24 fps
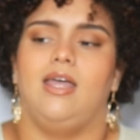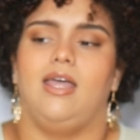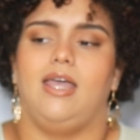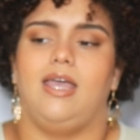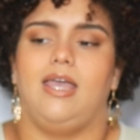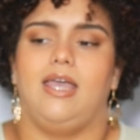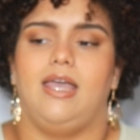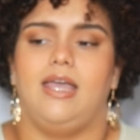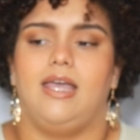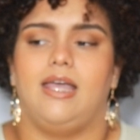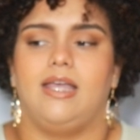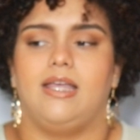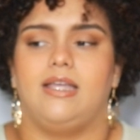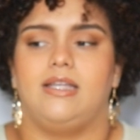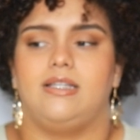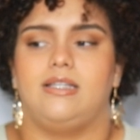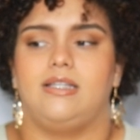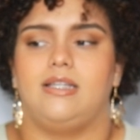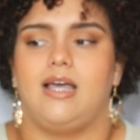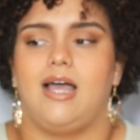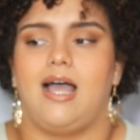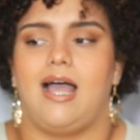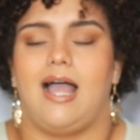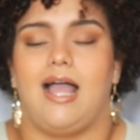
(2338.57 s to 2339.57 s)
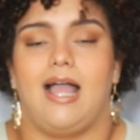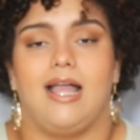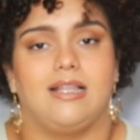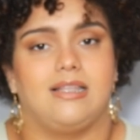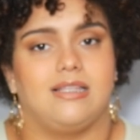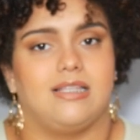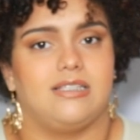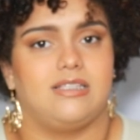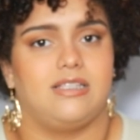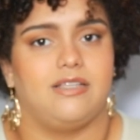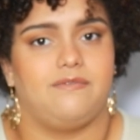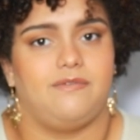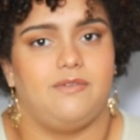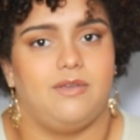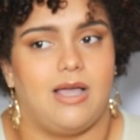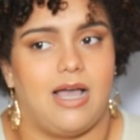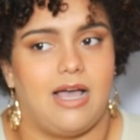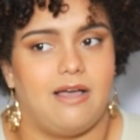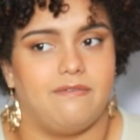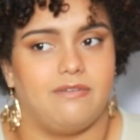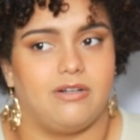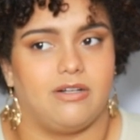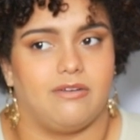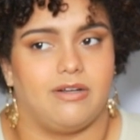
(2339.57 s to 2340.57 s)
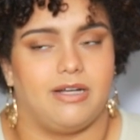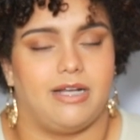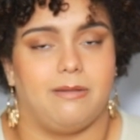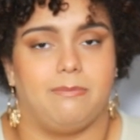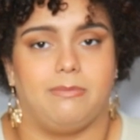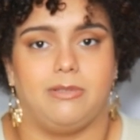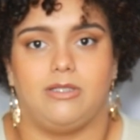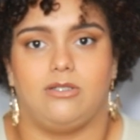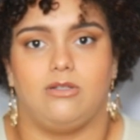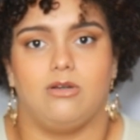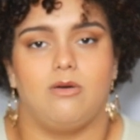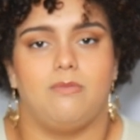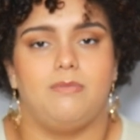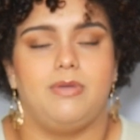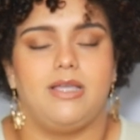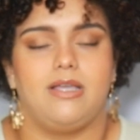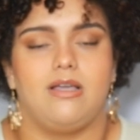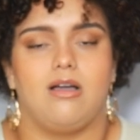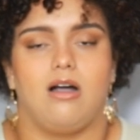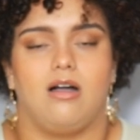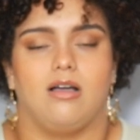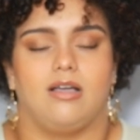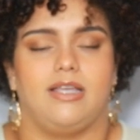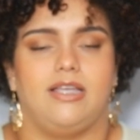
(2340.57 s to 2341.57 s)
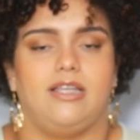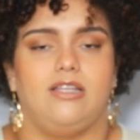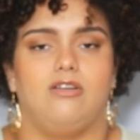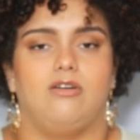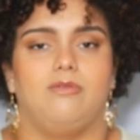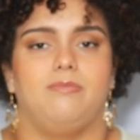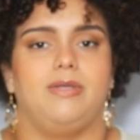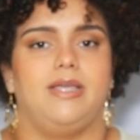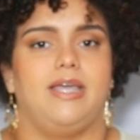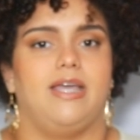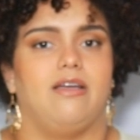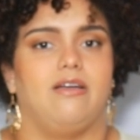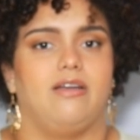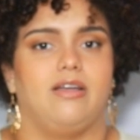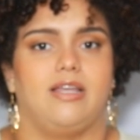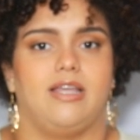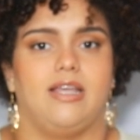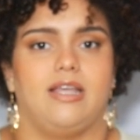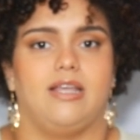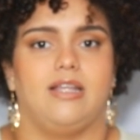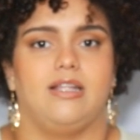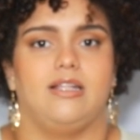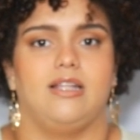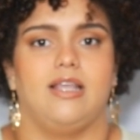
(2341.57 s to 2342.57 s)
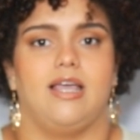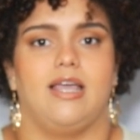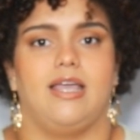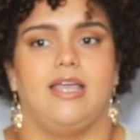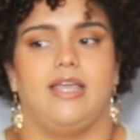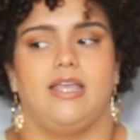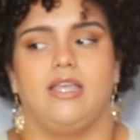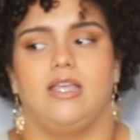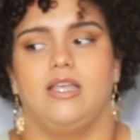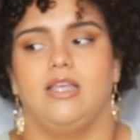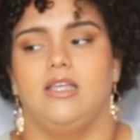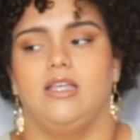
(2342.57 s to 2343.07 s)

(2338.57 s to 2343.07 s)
and act as if you haven't already. But don't be cocky. Don't be arrogant. Like,